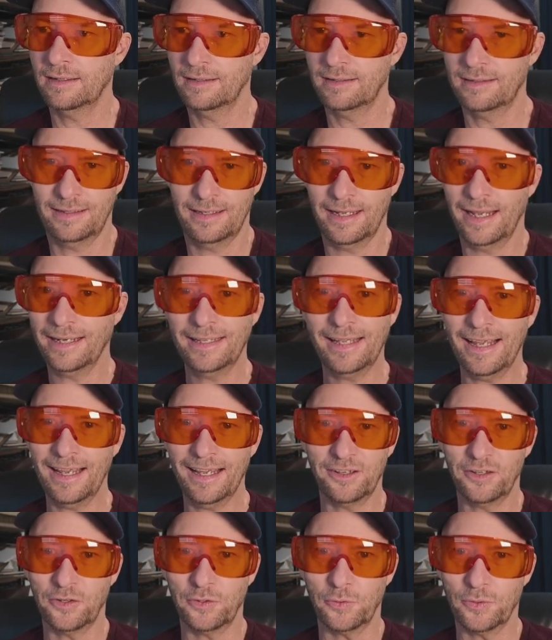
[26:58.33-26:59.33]
they
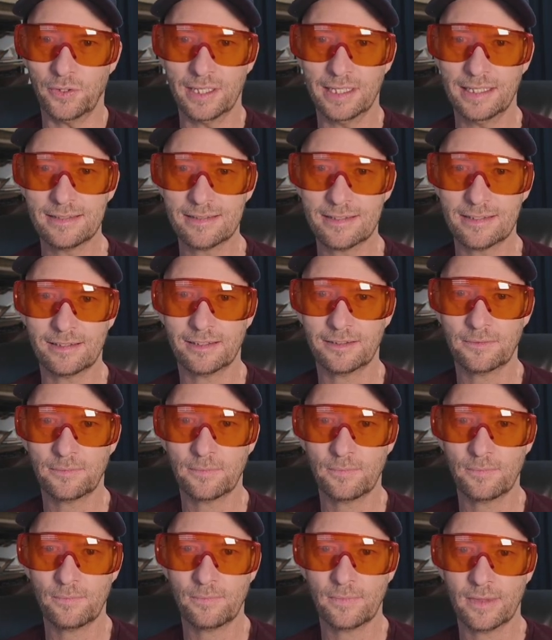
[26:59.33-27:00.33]
can't do this,
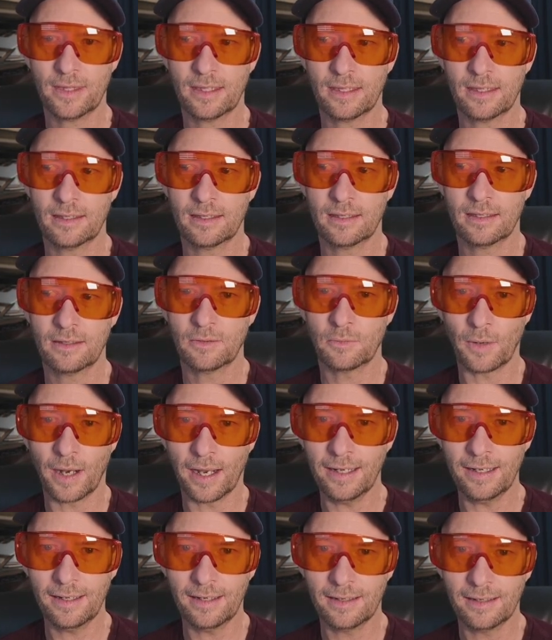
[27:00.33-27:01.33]
right?